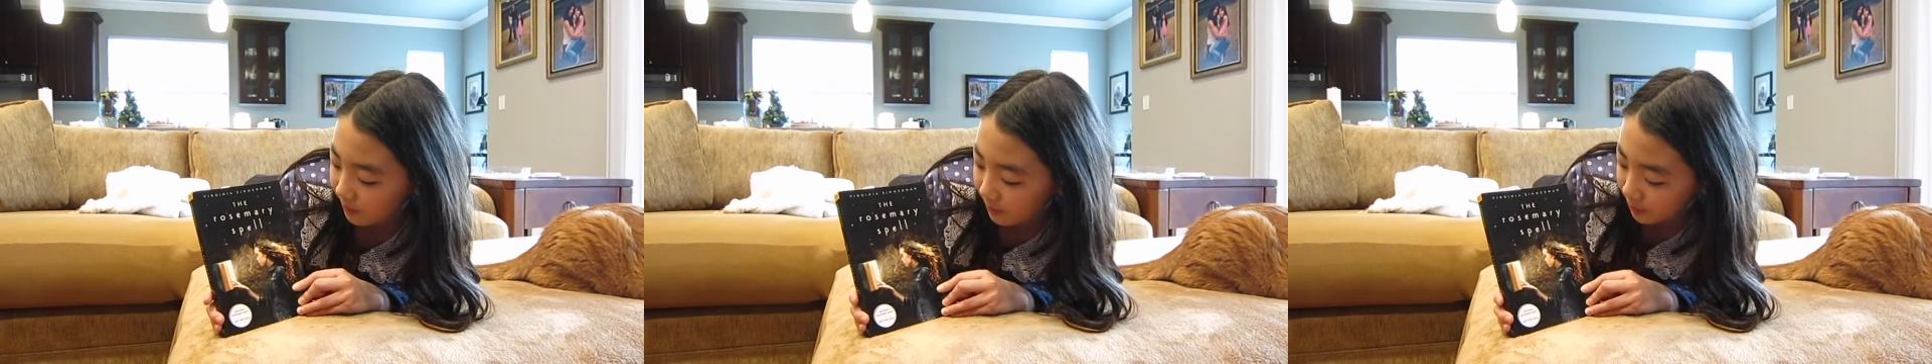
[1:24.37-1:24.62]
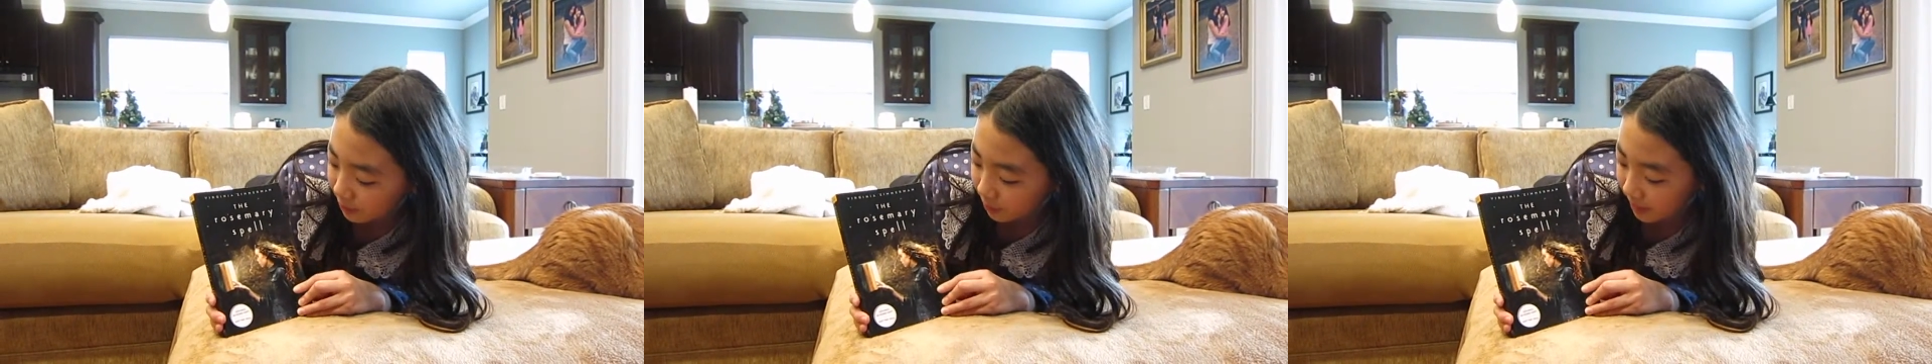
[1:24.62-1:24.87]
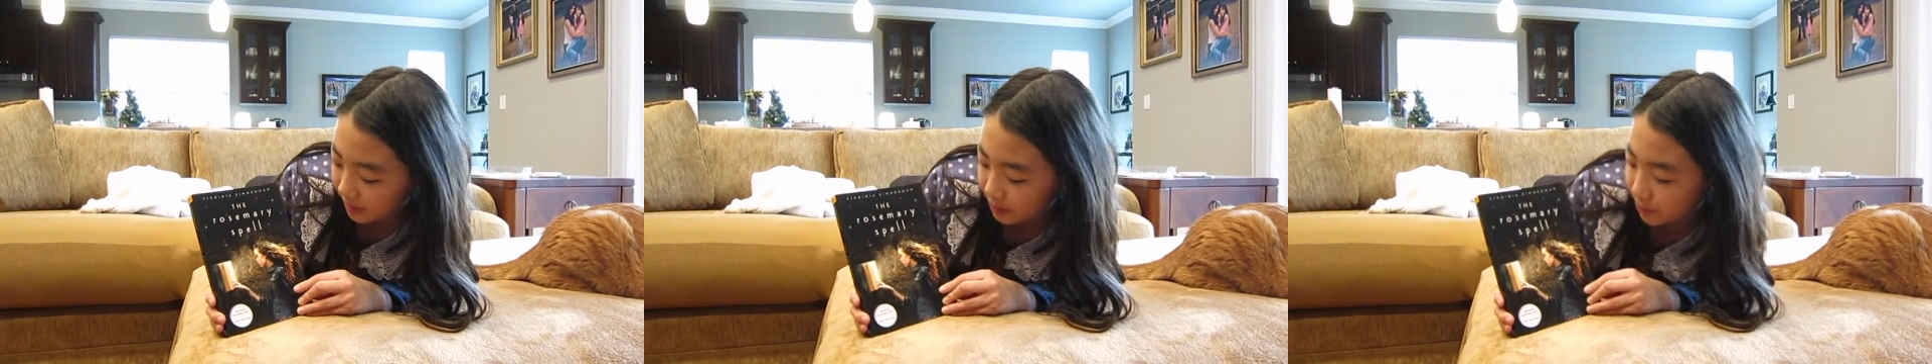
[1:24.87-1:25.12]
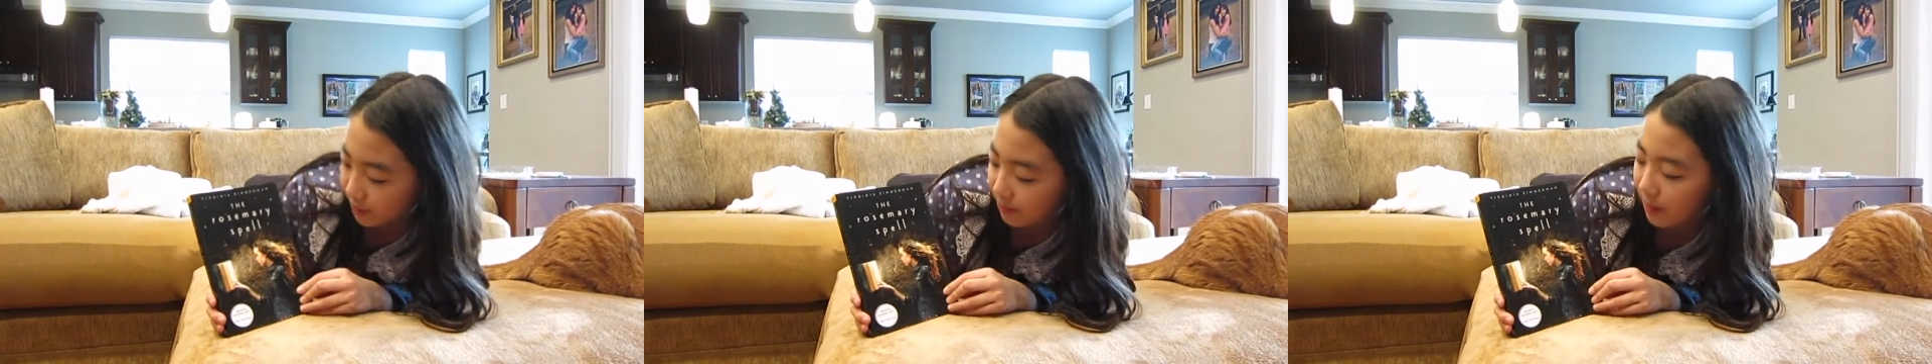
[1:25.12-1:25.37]
with a way
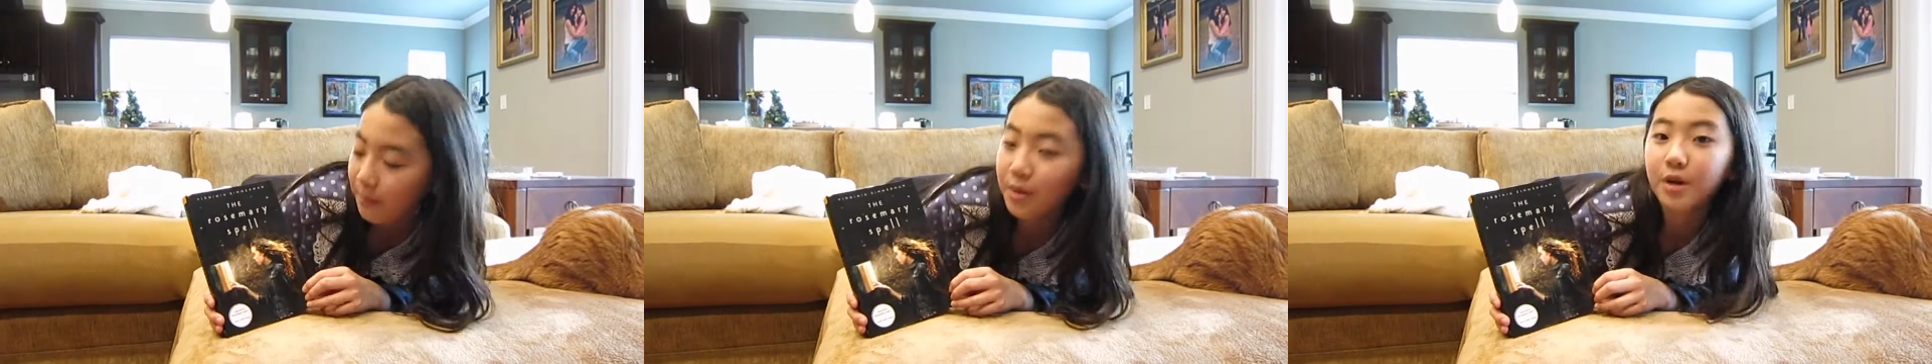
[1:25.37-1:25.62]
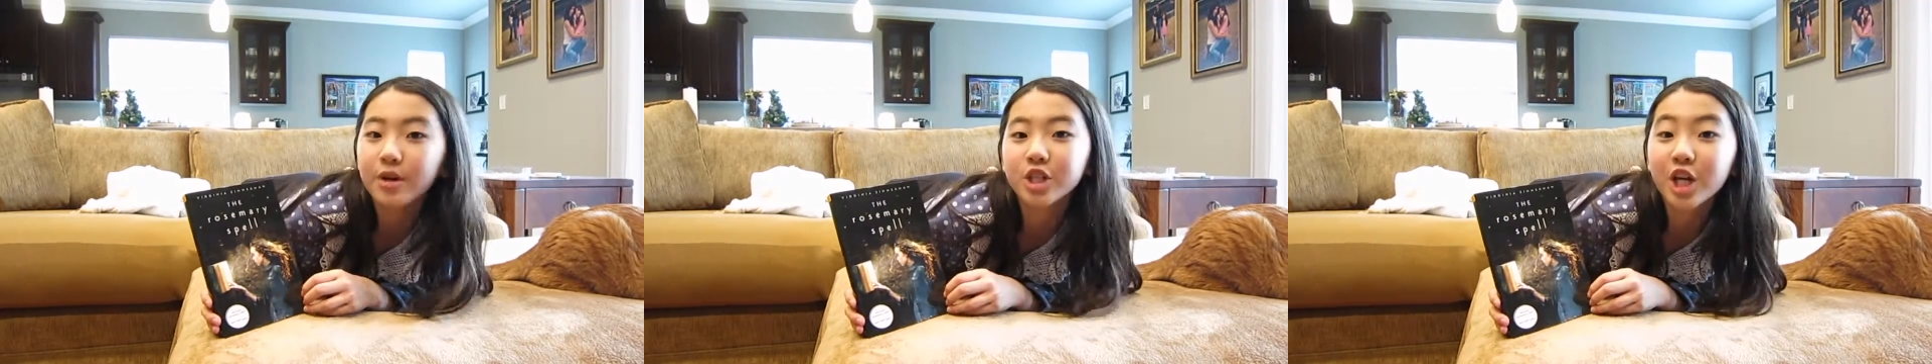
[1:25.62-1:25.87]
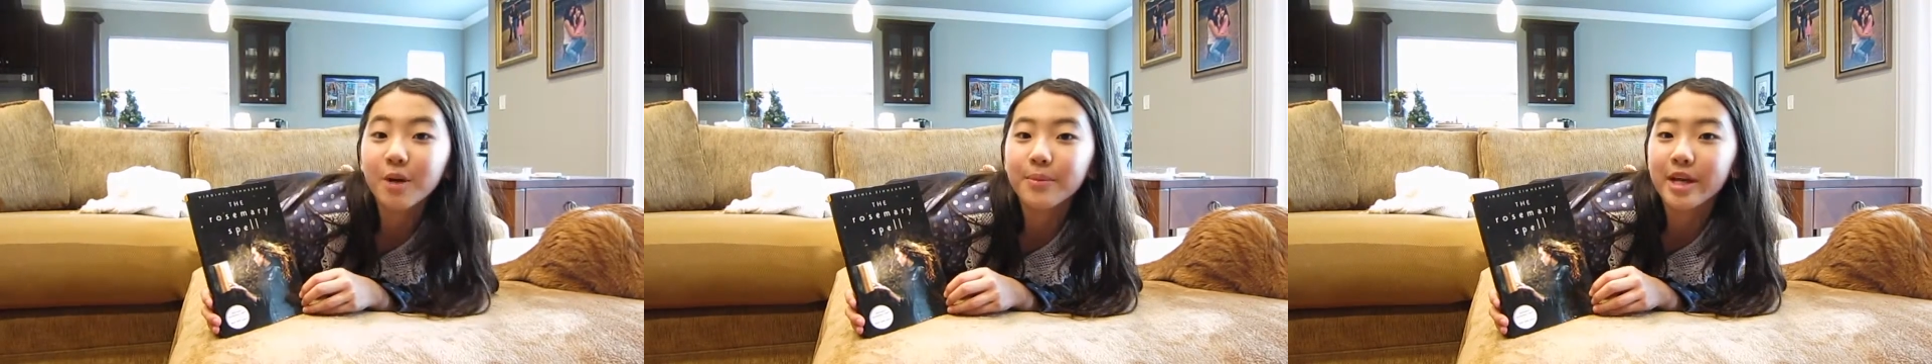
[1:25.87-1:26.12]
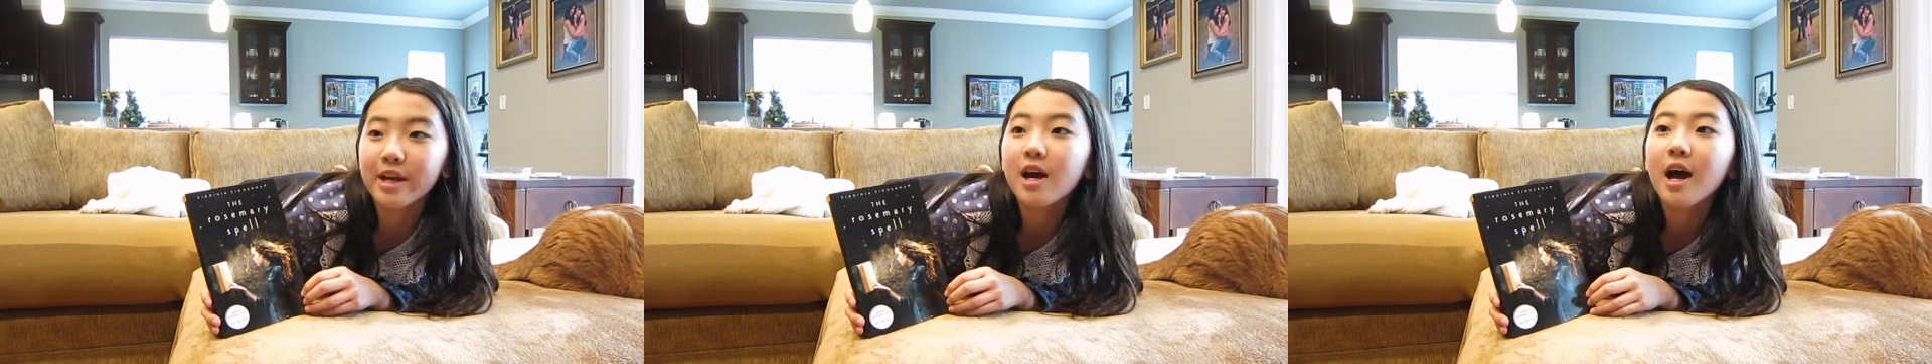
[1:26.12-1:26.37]
to remember
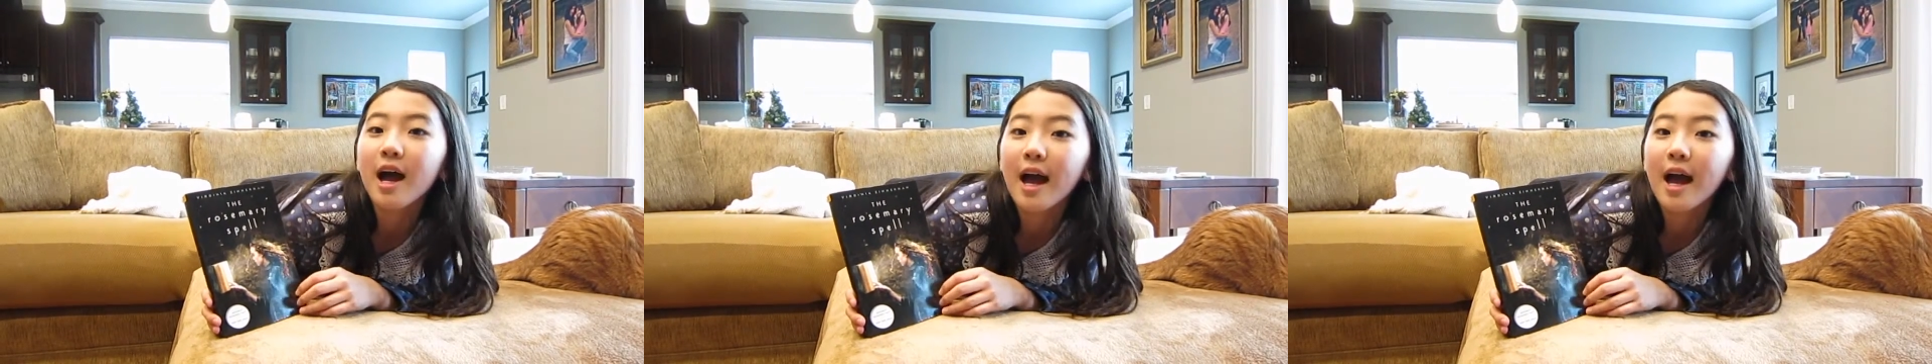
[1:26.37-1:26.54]
Shelby